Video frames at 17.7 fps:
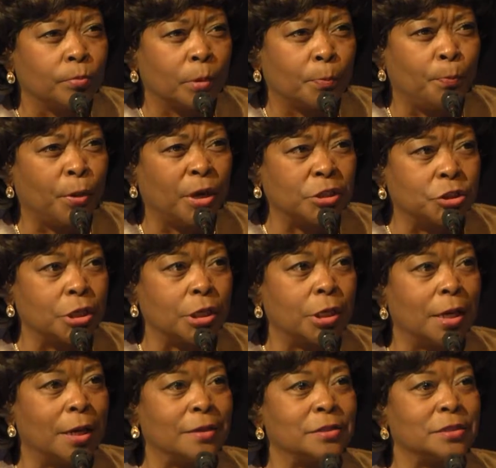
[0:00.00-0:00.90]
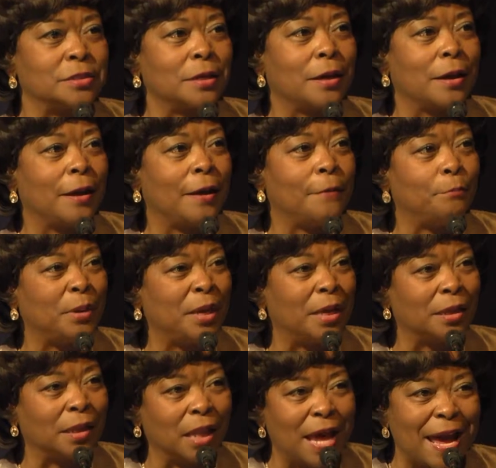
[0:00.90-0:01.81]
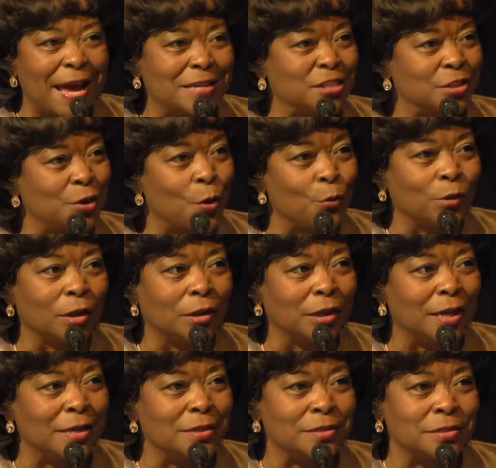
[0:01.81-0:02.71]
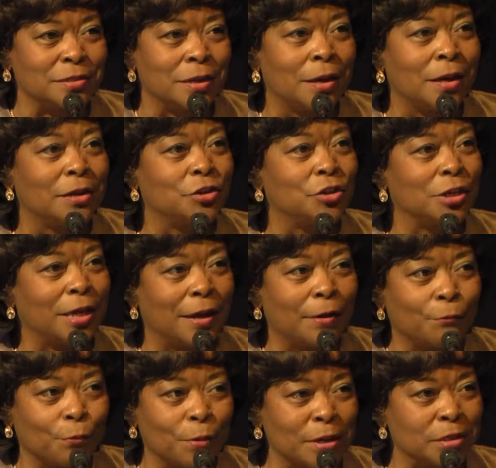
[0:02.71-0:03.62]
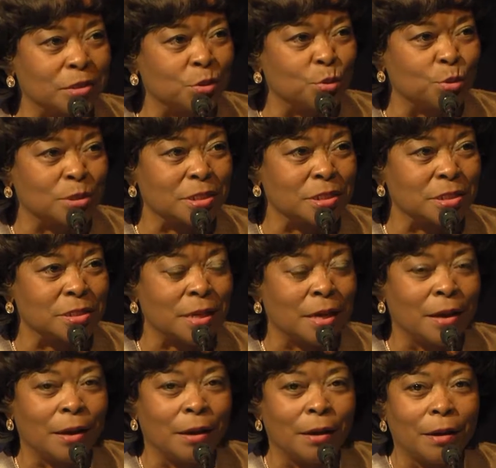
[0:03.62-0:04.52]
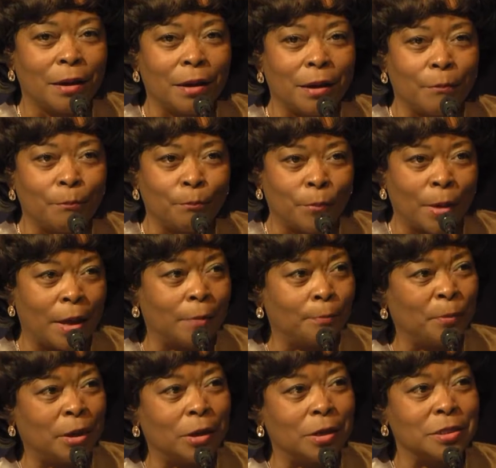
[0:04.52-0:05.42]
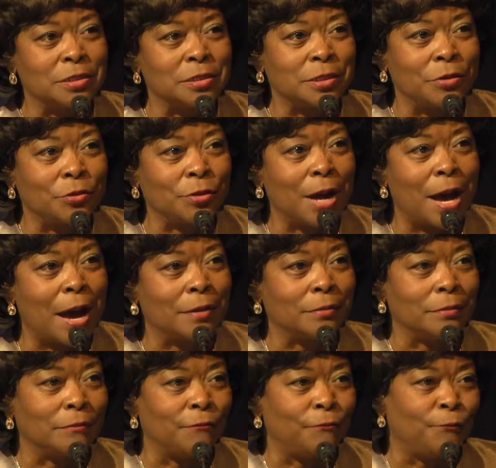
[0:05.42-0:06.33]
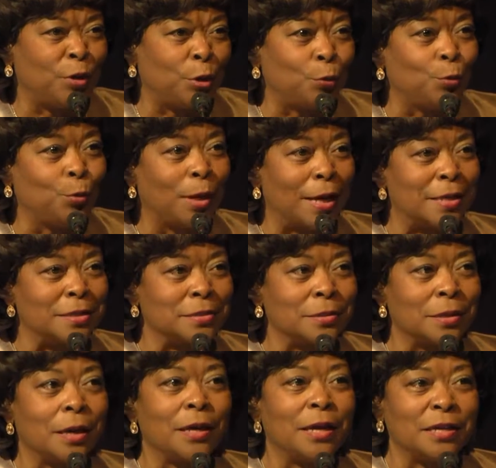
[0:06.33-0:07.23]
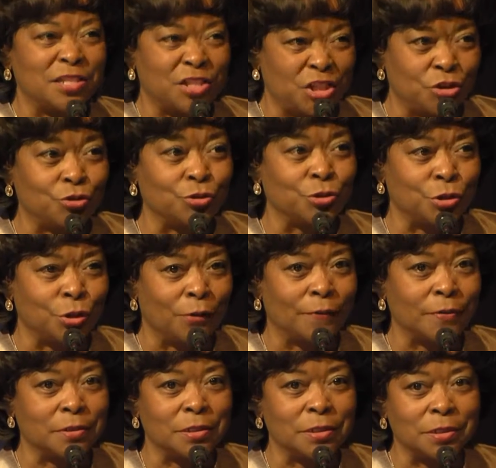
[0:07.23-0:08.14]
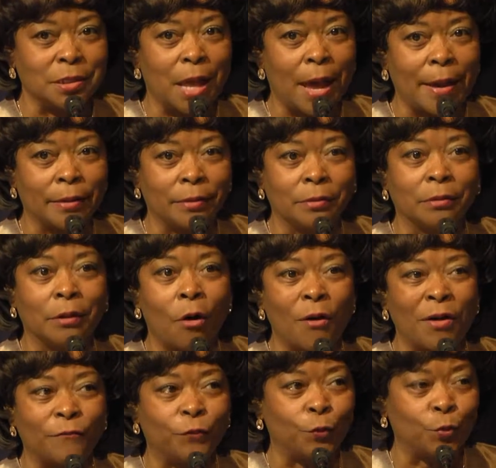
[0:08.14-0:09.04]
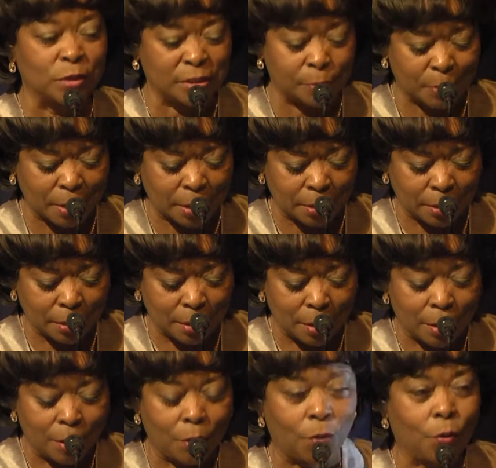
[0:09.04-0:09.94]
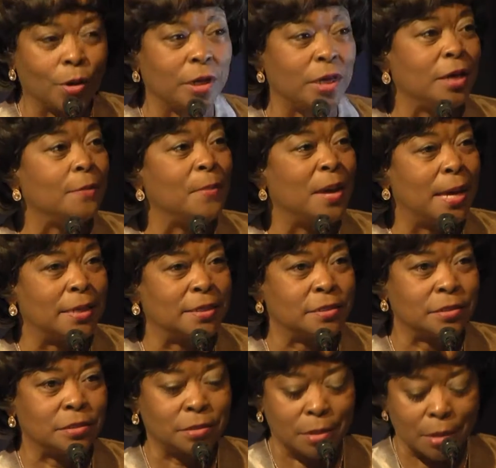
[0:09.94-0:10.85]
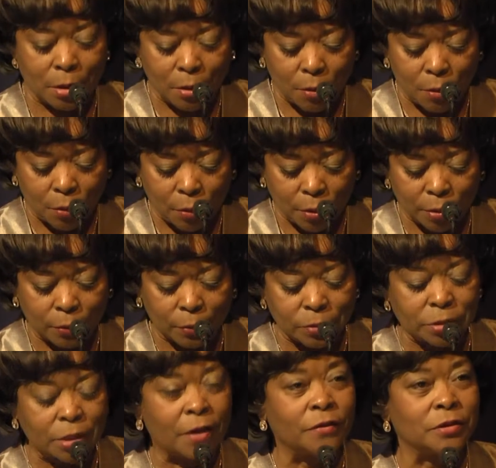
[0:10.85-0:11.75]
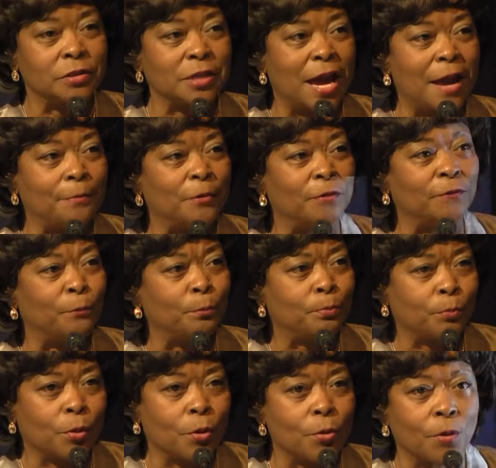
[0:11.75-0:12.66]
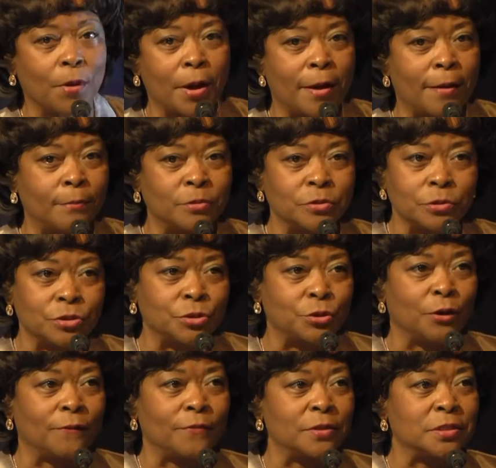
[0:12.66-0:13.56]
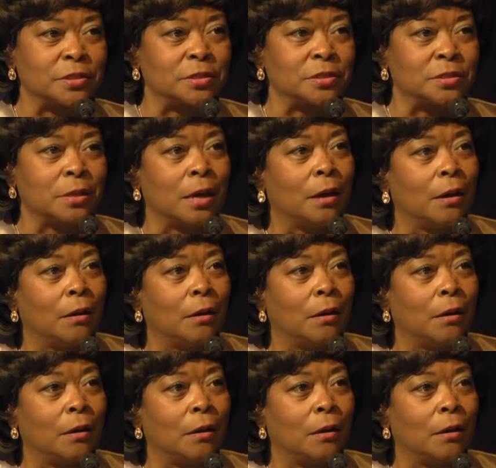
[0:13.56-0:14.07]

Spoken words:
budget cuts and being last on the list to get resources because they're not viewed as essential services like law enforcement or EMS or those other type of programs or services